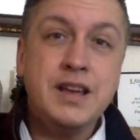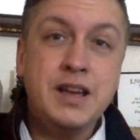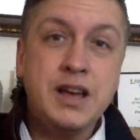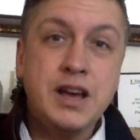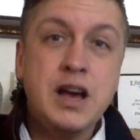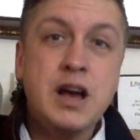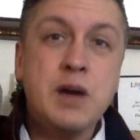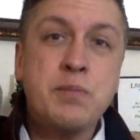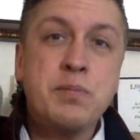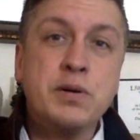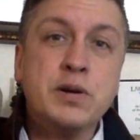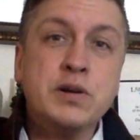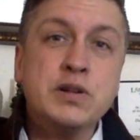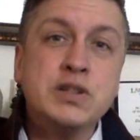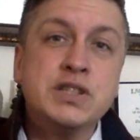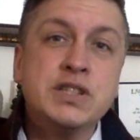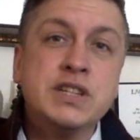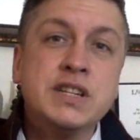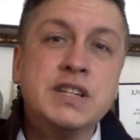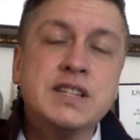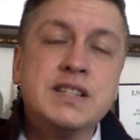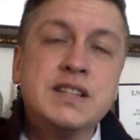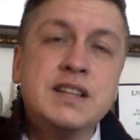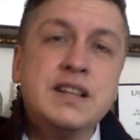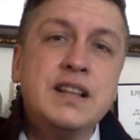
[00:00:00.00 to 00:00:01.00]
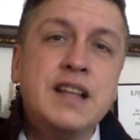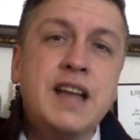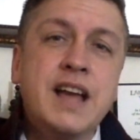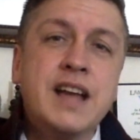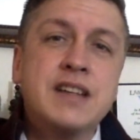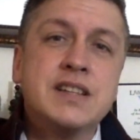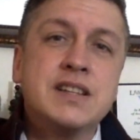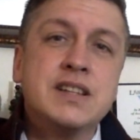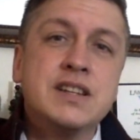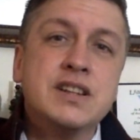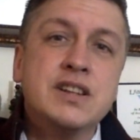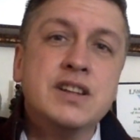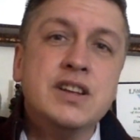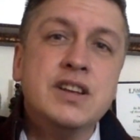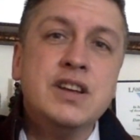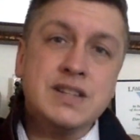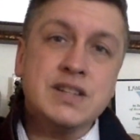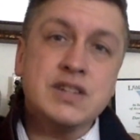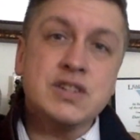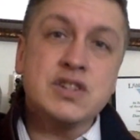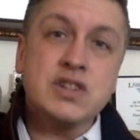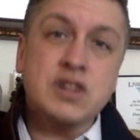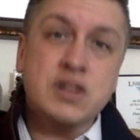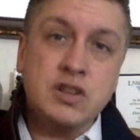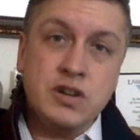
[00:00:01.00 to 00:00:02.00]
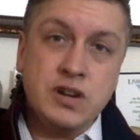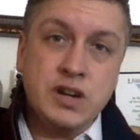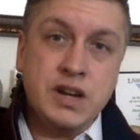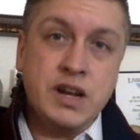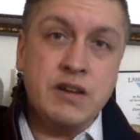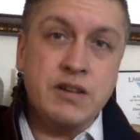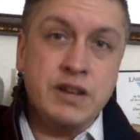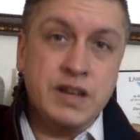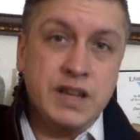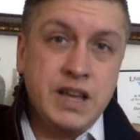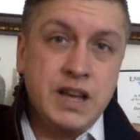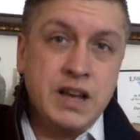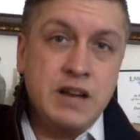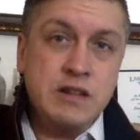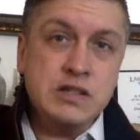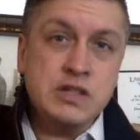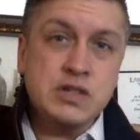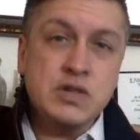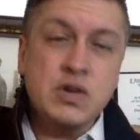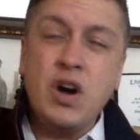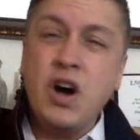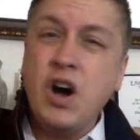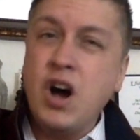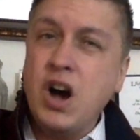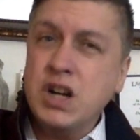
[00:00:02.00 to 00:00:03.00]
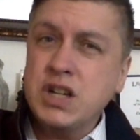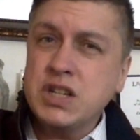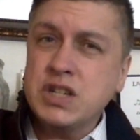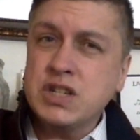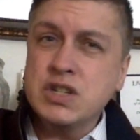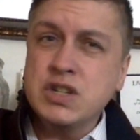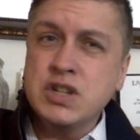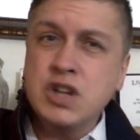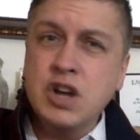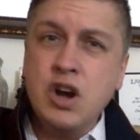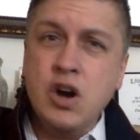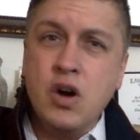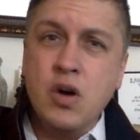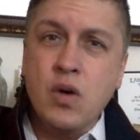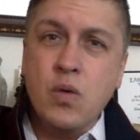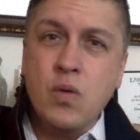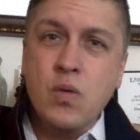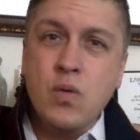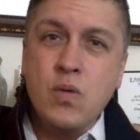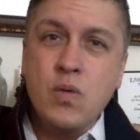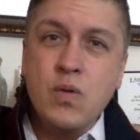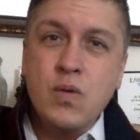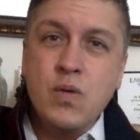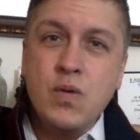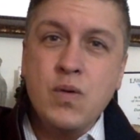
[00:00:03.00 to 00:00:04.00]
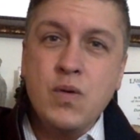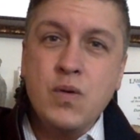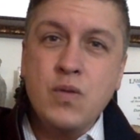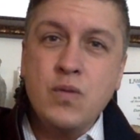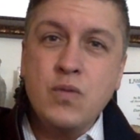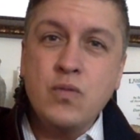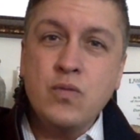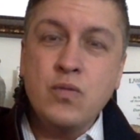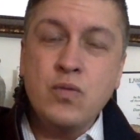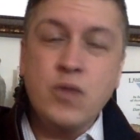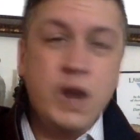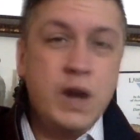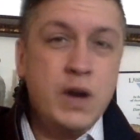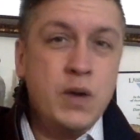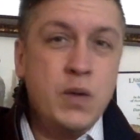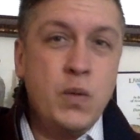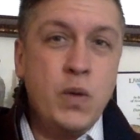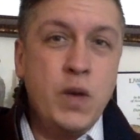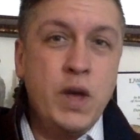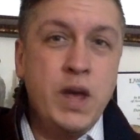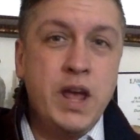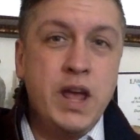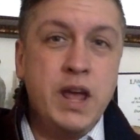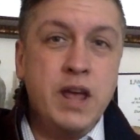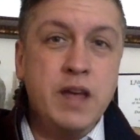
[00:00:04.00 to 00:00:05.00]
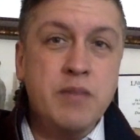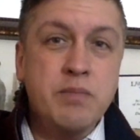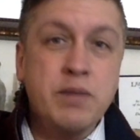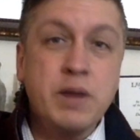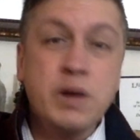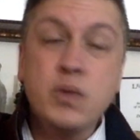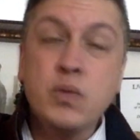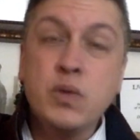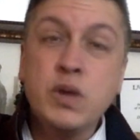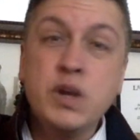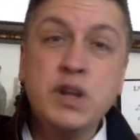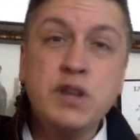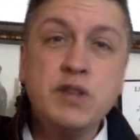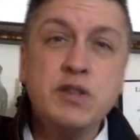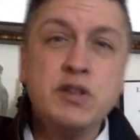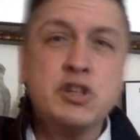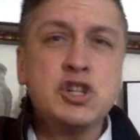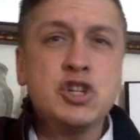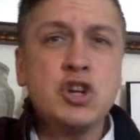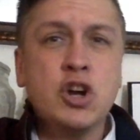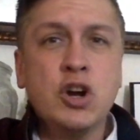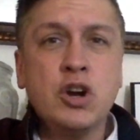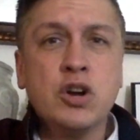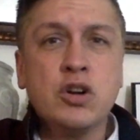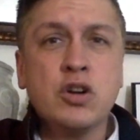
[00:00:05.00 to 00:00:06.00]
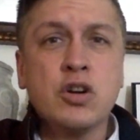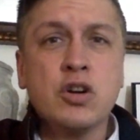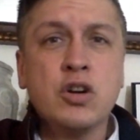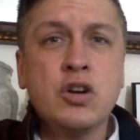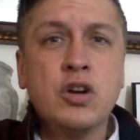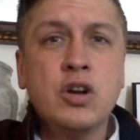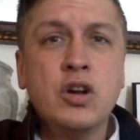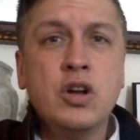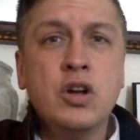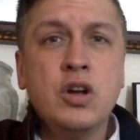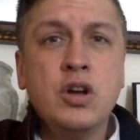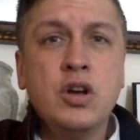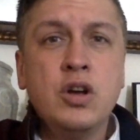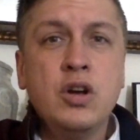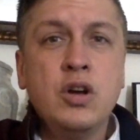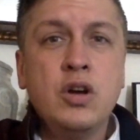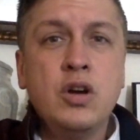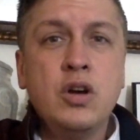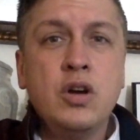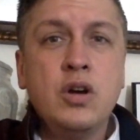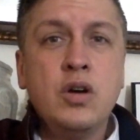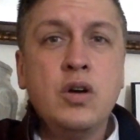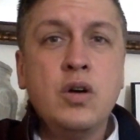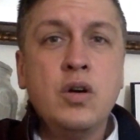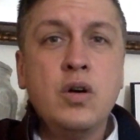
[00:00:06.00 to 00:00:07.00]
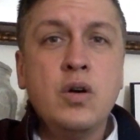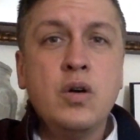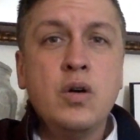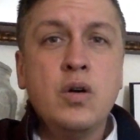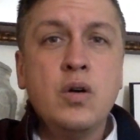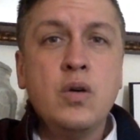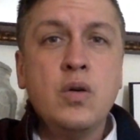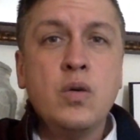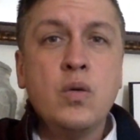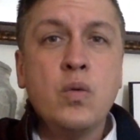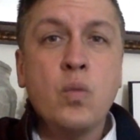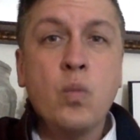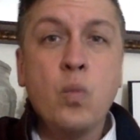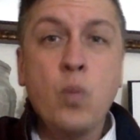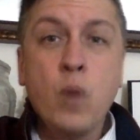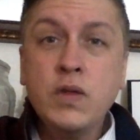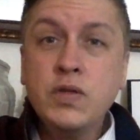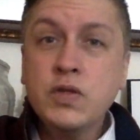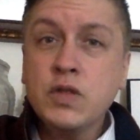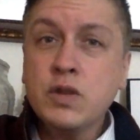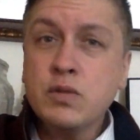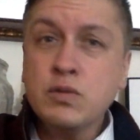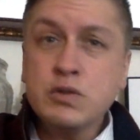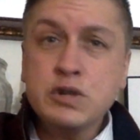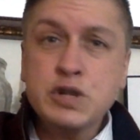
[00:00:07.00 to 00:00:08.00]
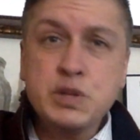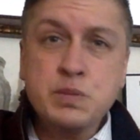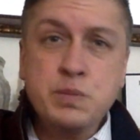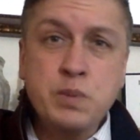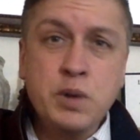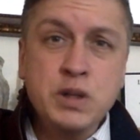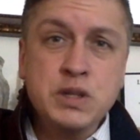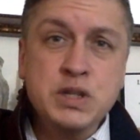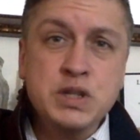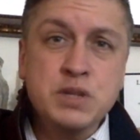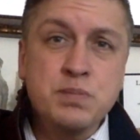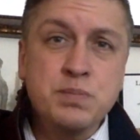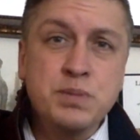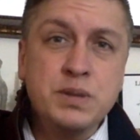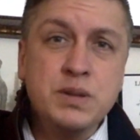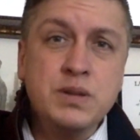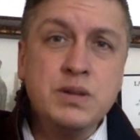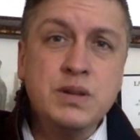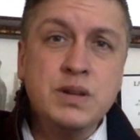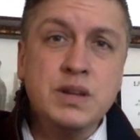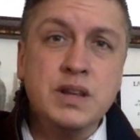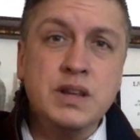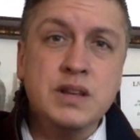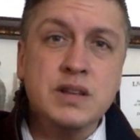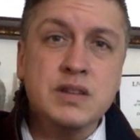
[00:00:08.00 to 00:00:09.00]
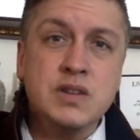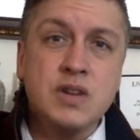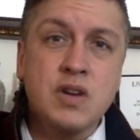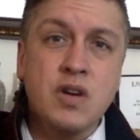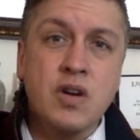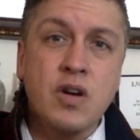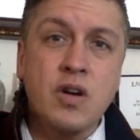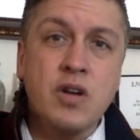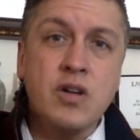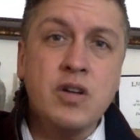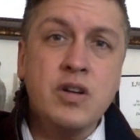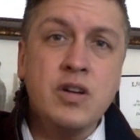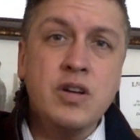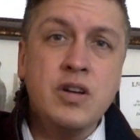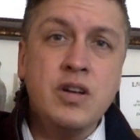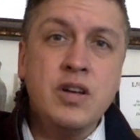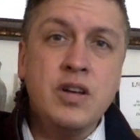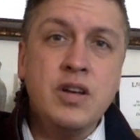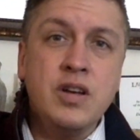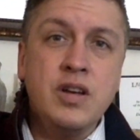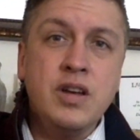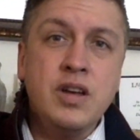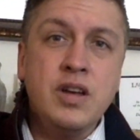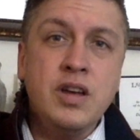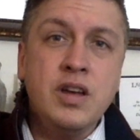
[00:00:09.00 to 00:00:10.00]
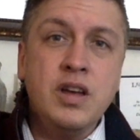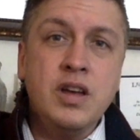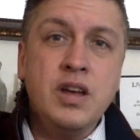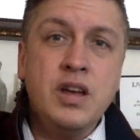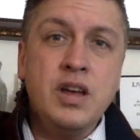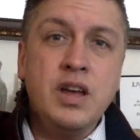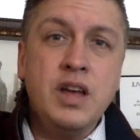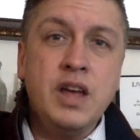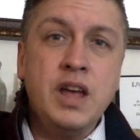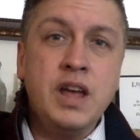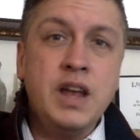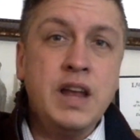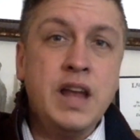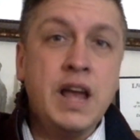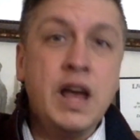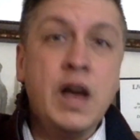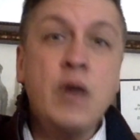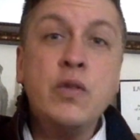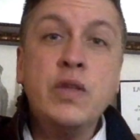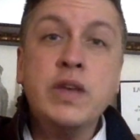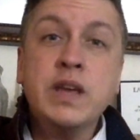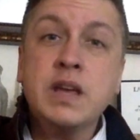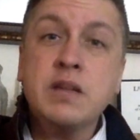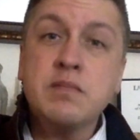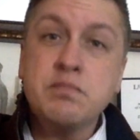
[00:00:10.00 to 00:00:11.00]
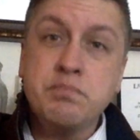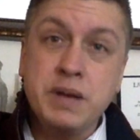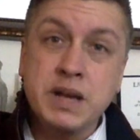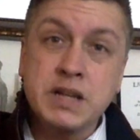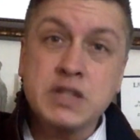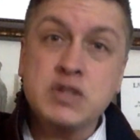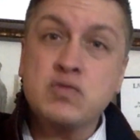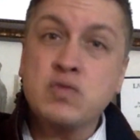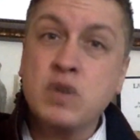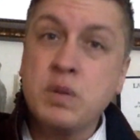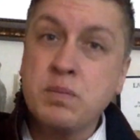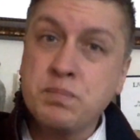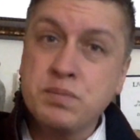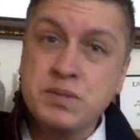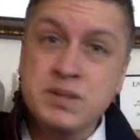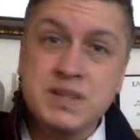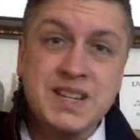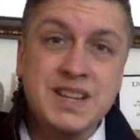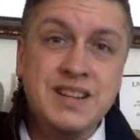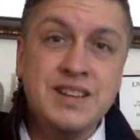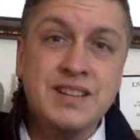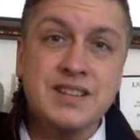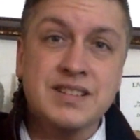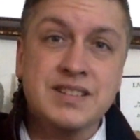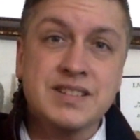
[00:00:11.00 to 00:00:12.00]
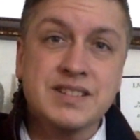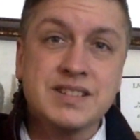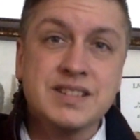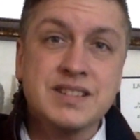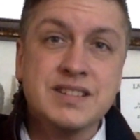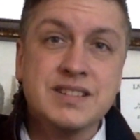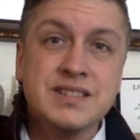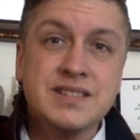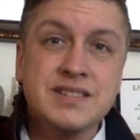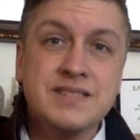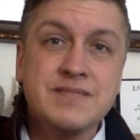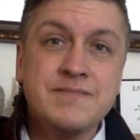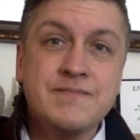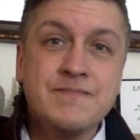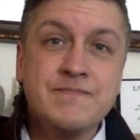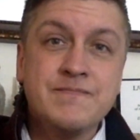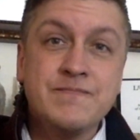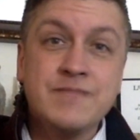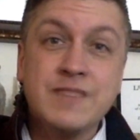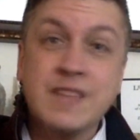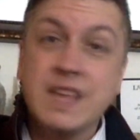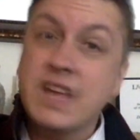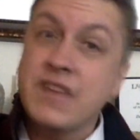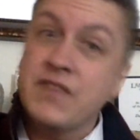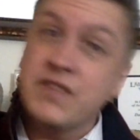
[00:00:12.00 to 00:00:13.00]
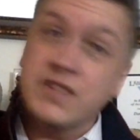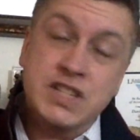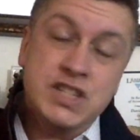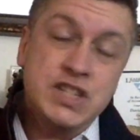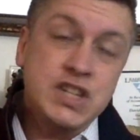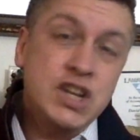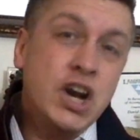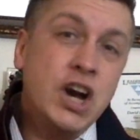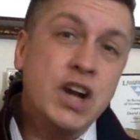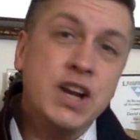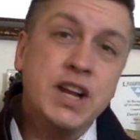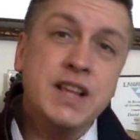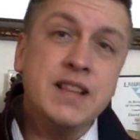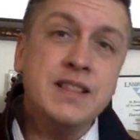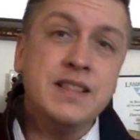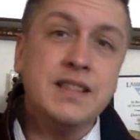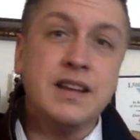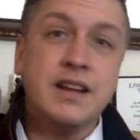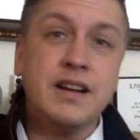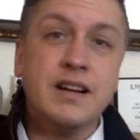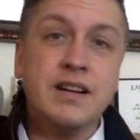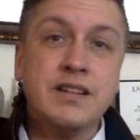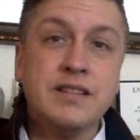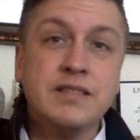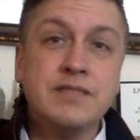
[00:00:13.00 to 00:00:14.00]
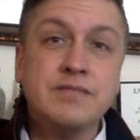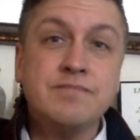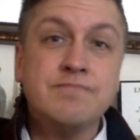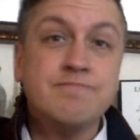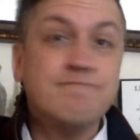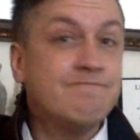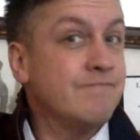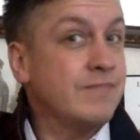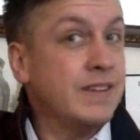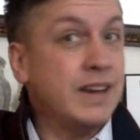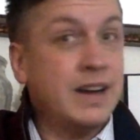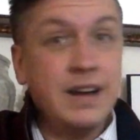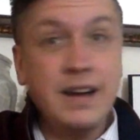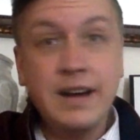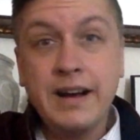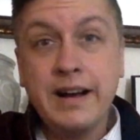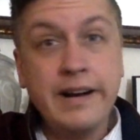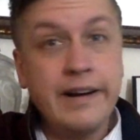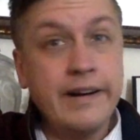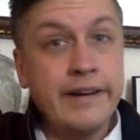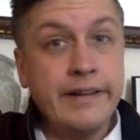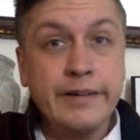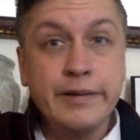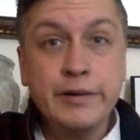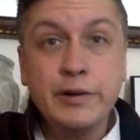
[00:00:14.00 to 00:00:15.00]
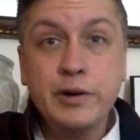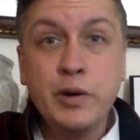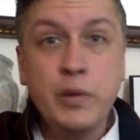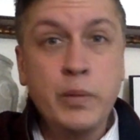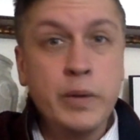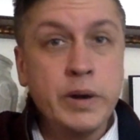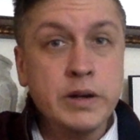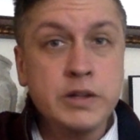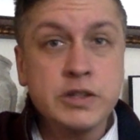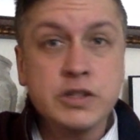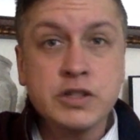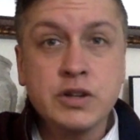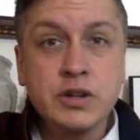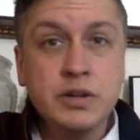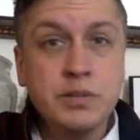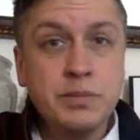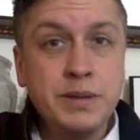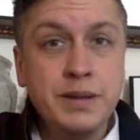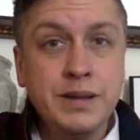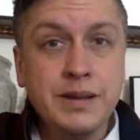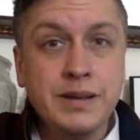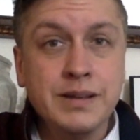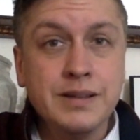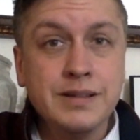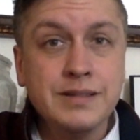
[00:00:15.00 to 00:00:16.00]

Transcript: A person that is elected to Clark County Council ought to know right away by reading the charter what their responsibilities are and how they can best represent us. If it's not in there, I don't know where it's going to be.